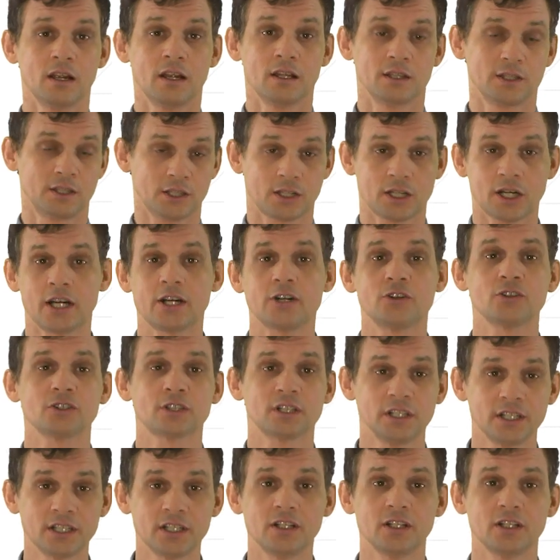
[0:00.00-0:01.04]
The current
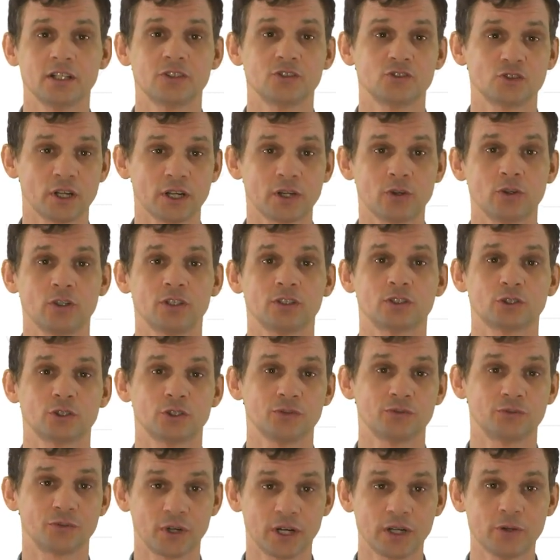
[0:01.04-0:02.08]
legal and regulatory
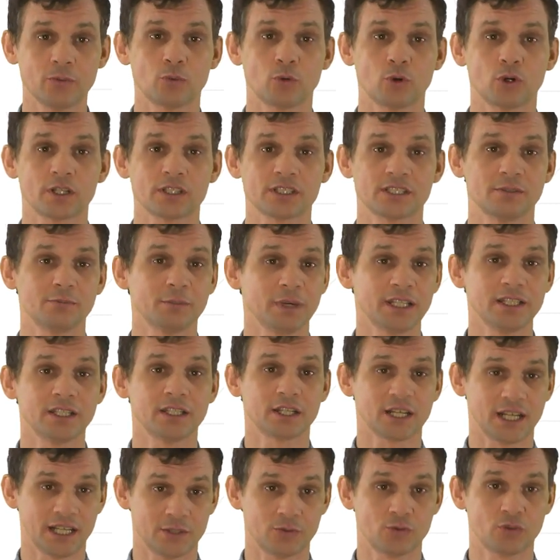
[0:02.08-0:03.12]
frameworks in many
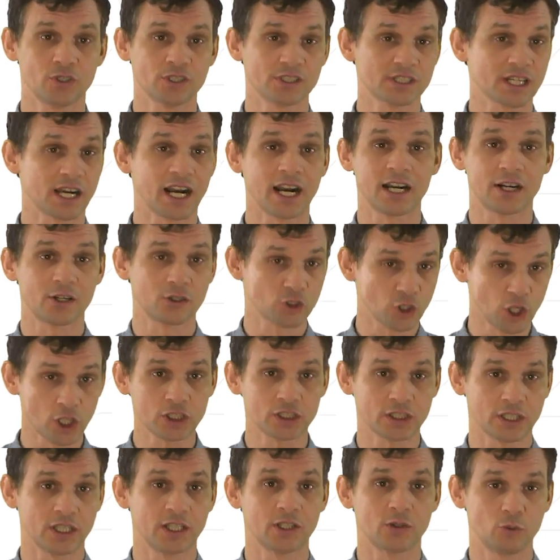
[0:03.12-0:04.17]
countries are
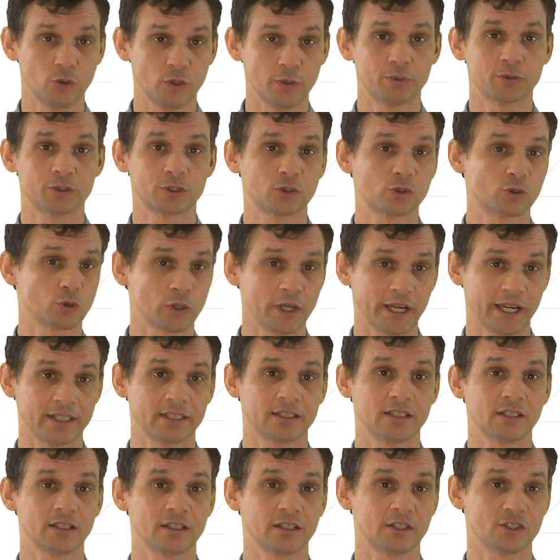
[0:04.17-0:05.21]
not equipped to
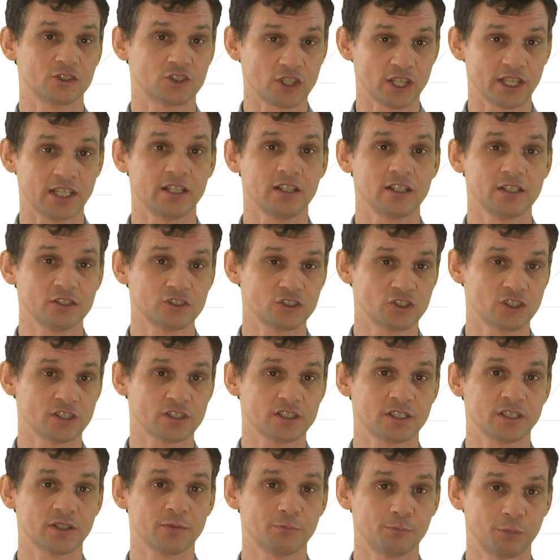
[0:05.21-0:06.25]
handle the
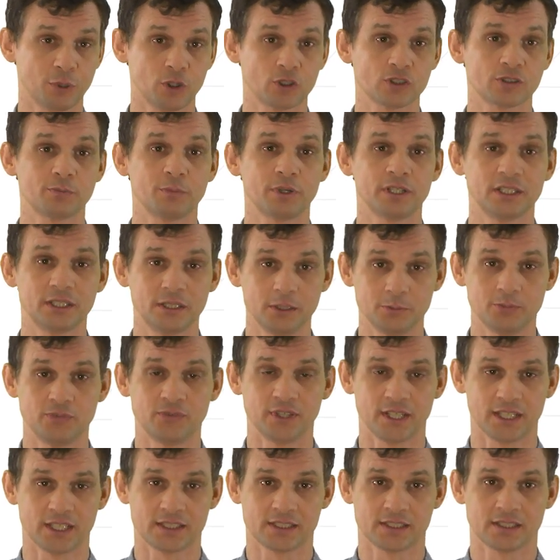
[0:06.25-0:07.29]
challenges posed by
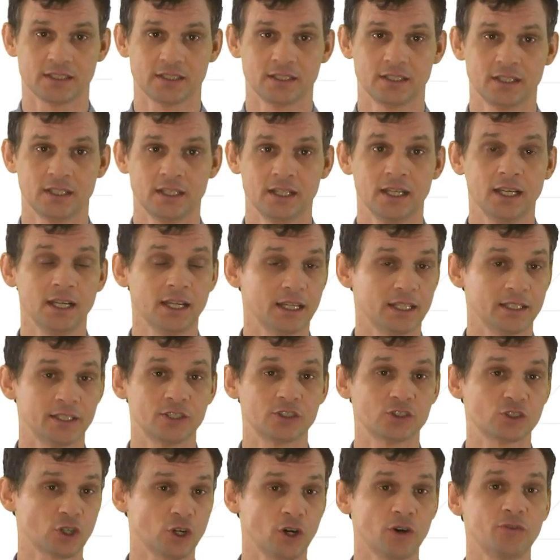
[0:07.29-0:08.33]
deepfakes. It
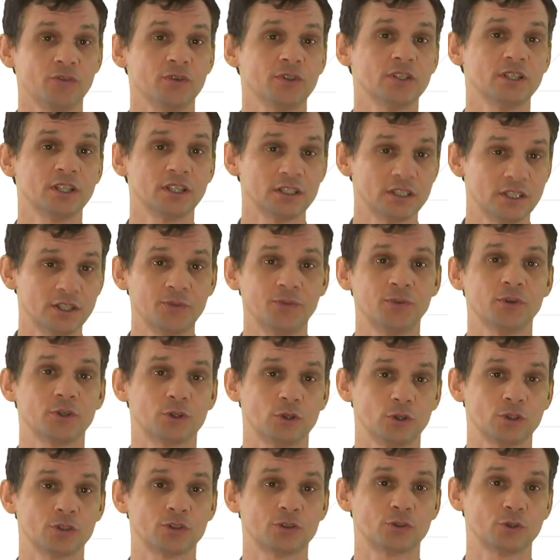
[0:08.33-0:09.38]
is often
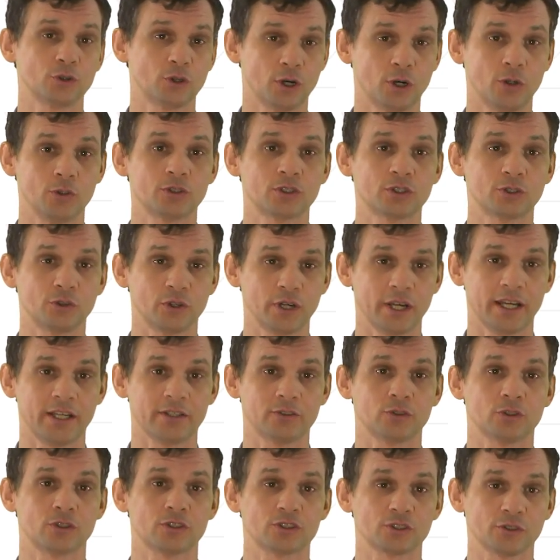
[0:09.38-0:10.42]
difficult to hold
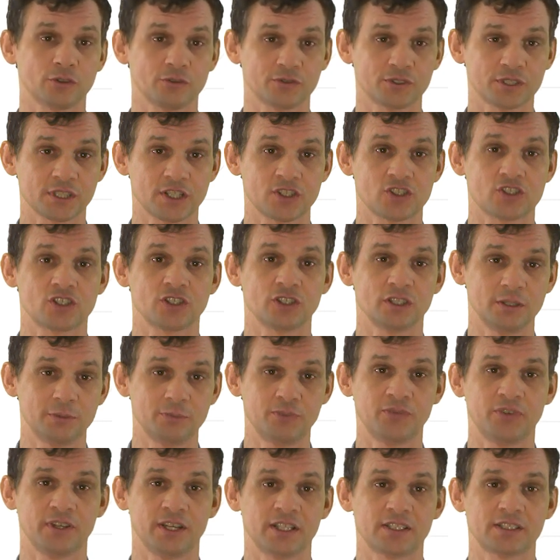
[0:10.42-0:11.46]
creators of such
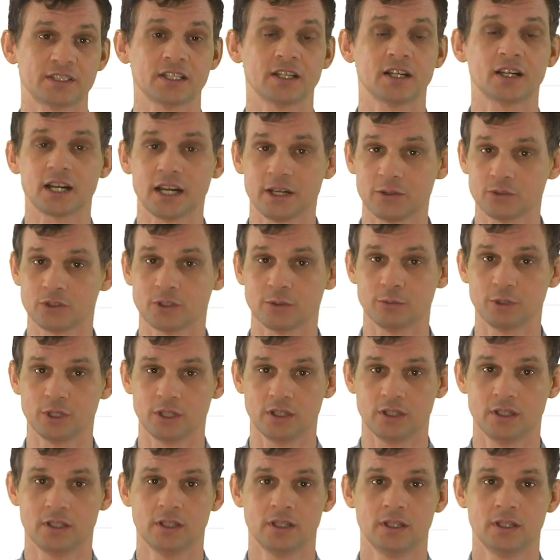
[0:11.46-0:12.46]
deepfakes accountable,